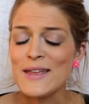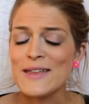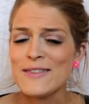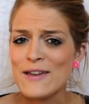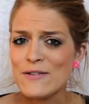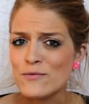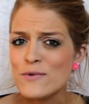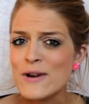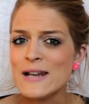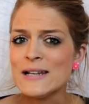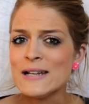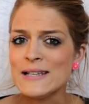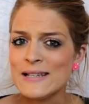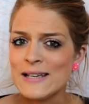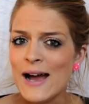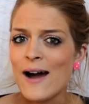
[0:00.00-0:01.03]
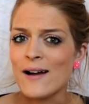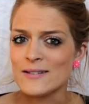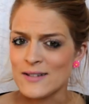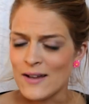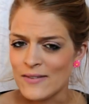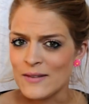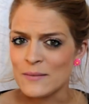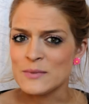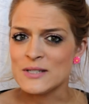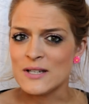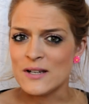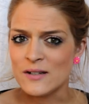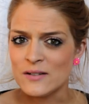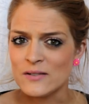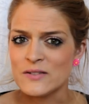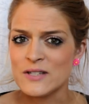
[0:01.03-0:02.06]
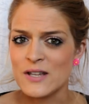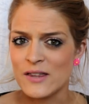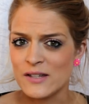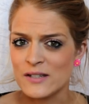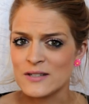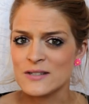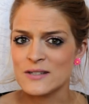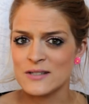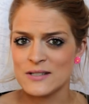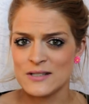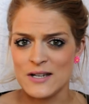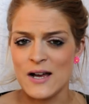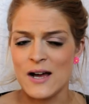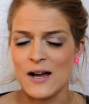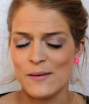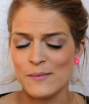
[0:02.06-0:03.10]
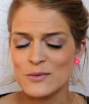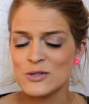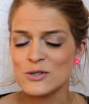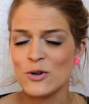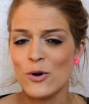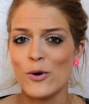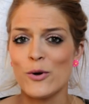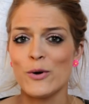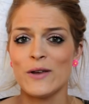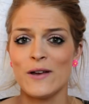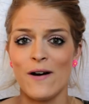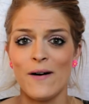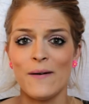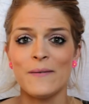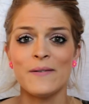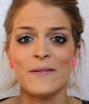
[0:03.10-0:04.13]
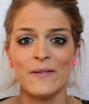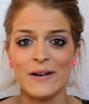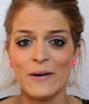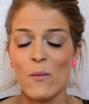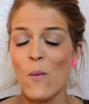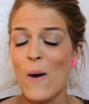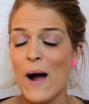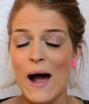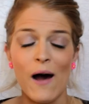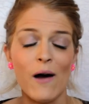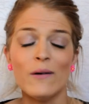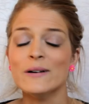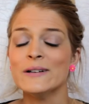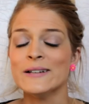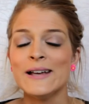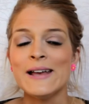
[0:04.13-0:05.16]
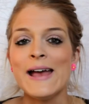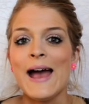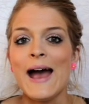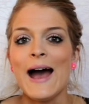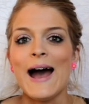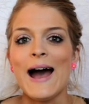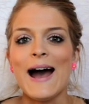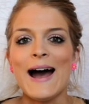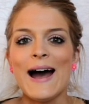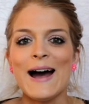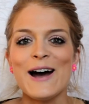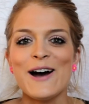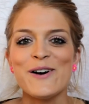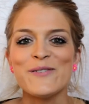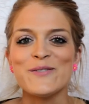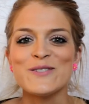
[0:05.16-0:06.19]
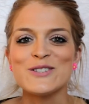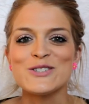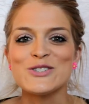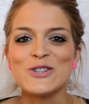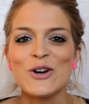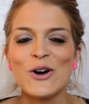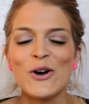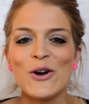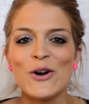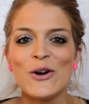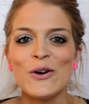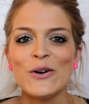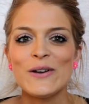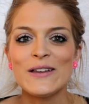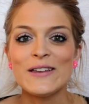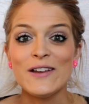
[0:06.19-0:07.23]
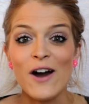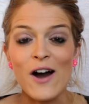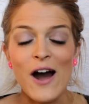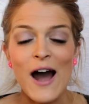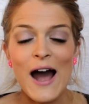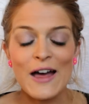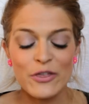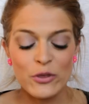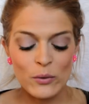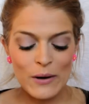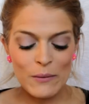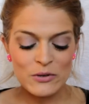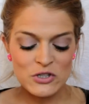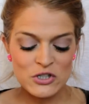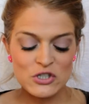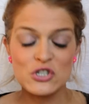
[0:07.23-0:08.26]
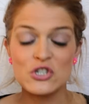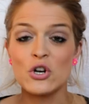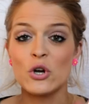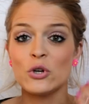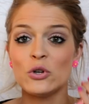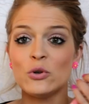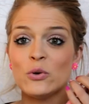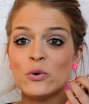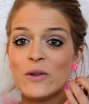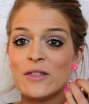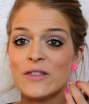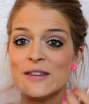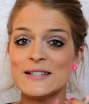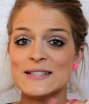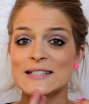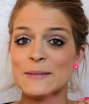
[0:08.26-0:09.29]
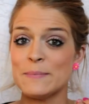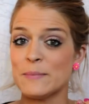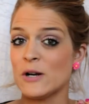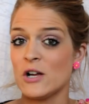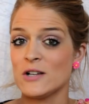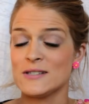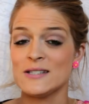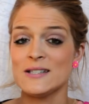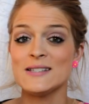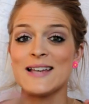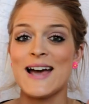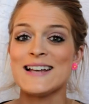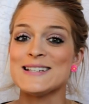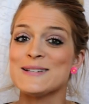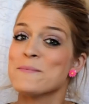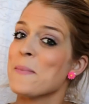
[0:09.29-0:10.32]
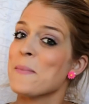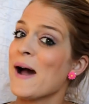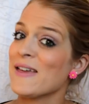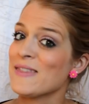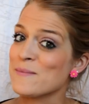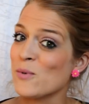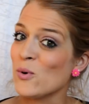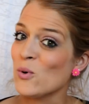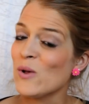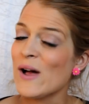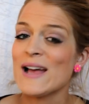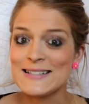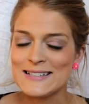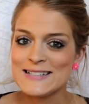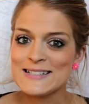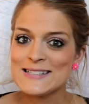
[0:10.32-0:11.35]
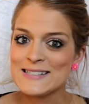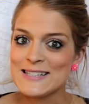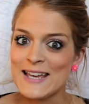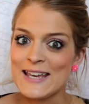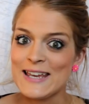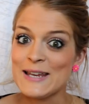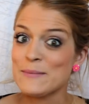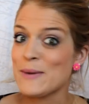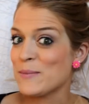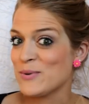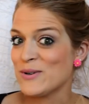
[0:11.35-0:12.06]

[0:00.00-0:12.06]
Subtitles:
They've really outdone themselves this time, so yeah, wow. So yeah, I thought I would just show you these lip glosses. I didn't buy them all, as I did say in my